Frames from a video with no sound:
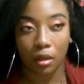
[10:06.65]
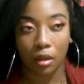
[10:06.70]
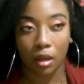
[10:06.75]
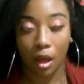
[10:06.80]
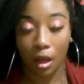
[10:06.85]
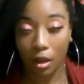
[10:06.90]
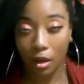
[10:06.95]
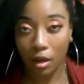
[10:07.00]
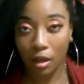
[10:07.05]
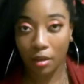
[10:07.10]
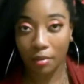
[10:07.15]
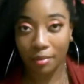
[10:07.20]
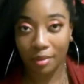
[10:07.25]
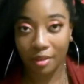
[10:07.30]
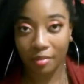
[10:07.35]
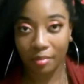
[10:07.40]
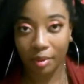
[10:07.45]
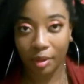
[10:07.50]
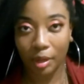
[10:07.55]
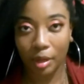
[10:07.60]
Her lips
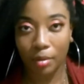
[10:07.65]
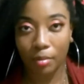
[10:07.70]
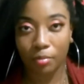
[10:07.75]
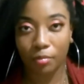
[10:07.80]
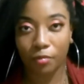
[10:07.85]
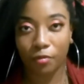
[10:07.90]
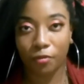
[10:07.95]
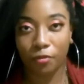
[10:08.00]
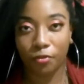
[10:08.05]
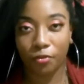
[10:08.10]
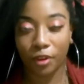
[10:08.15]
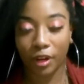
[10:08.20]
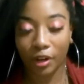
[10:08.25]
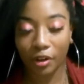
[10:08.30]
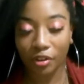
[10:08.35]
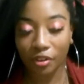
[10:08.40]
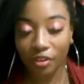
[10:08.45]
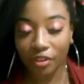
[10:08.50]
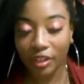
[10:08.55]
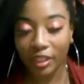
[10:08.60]
have become
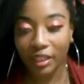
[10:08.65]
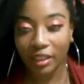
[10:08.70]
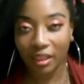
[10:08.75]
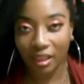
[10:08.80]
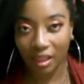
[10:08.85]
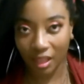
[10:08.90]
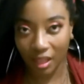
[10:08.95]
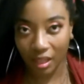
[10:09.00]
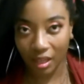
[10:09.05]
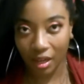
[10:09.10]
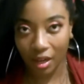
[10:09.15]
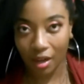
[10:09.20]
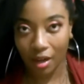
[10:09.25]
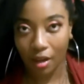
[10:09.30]
very thin